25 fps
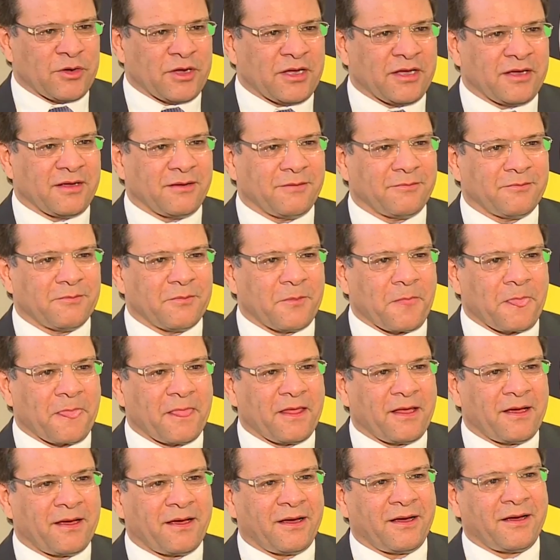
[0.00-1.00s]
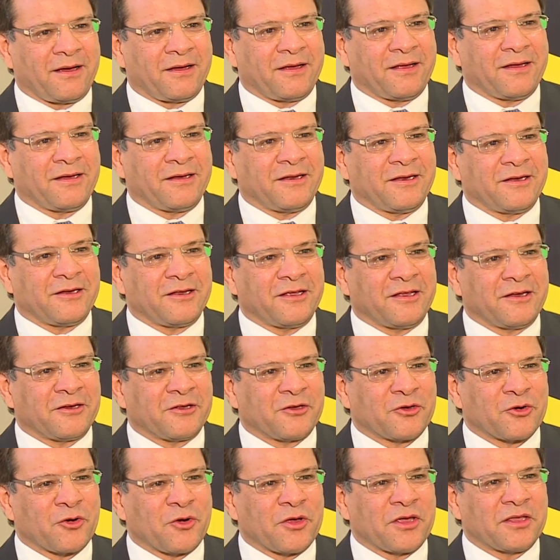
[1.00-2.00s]
doing in
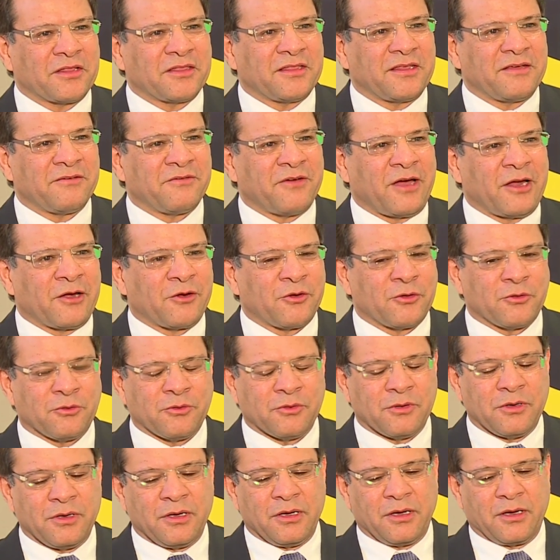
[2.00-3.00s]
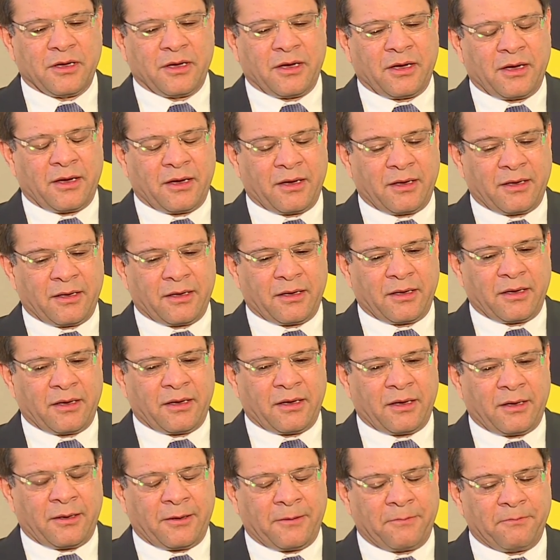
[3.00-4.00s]
growing the value
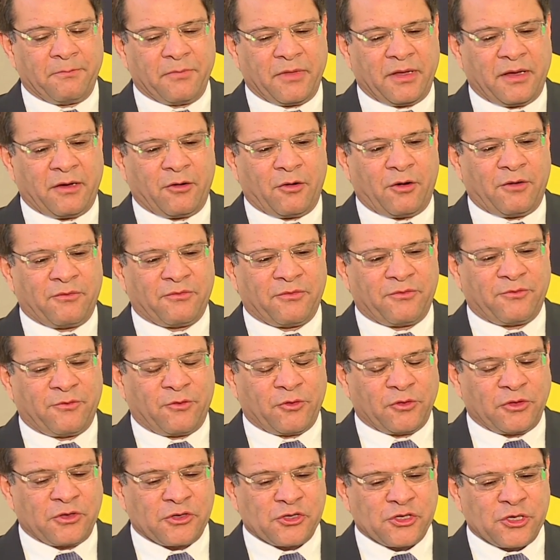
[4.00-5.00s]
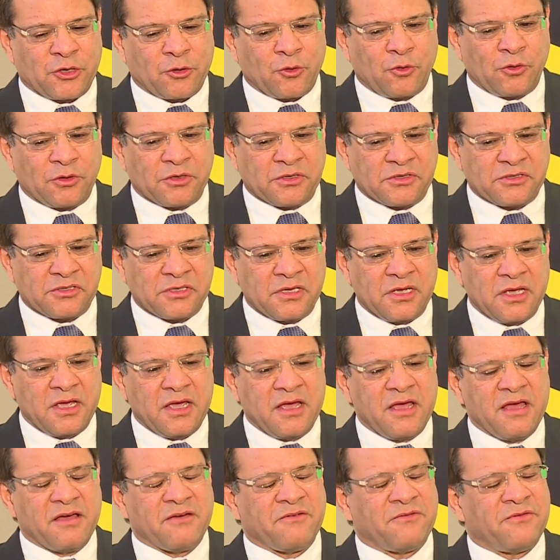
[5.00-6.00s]
for the shareholders.
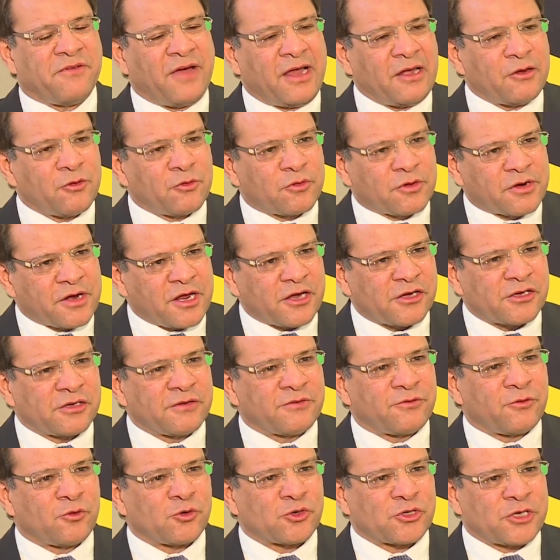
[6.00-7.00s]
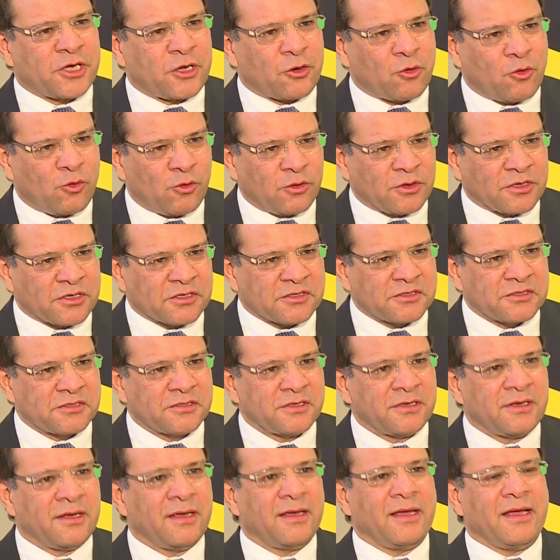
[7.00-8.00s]
Value creation for
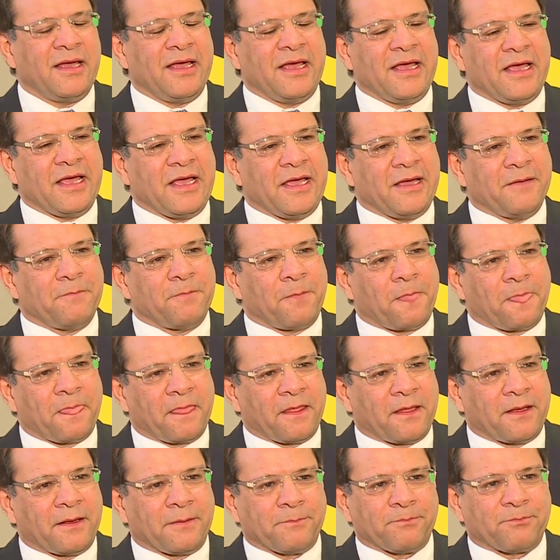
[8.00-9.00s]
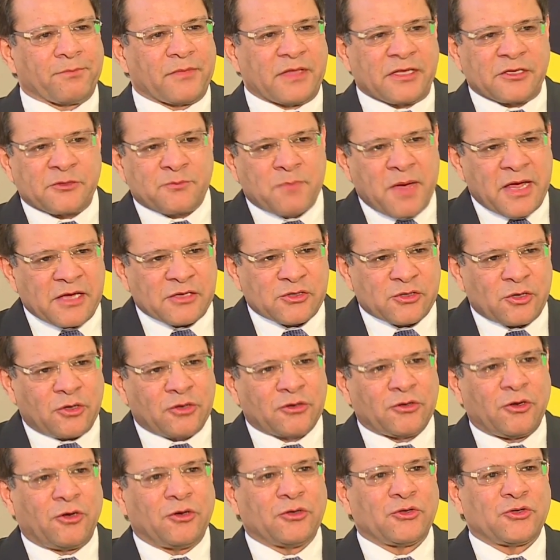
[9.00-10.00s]
shareholders is based
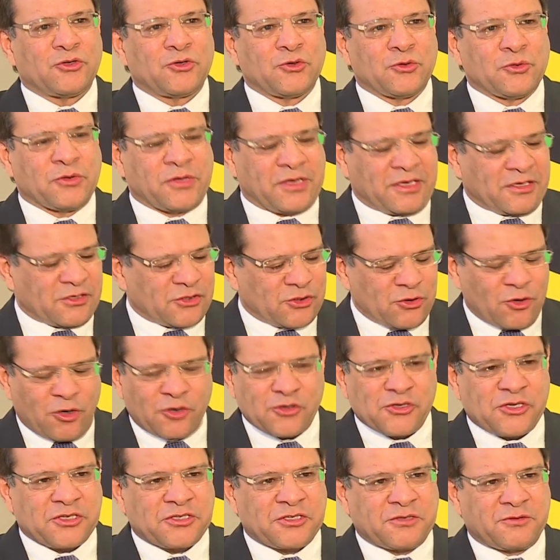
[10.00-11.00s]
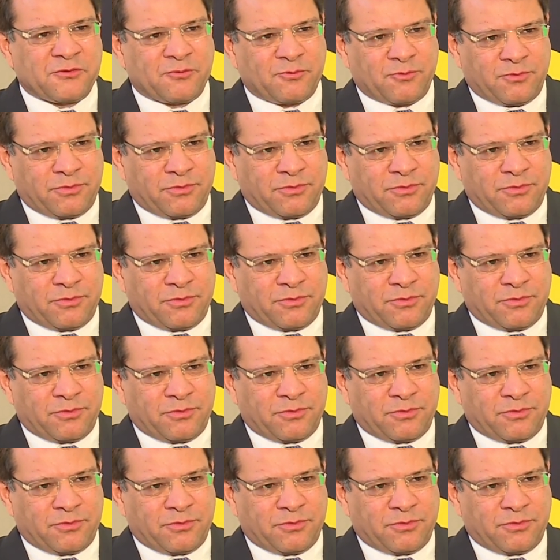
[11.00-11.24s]
on two things, not just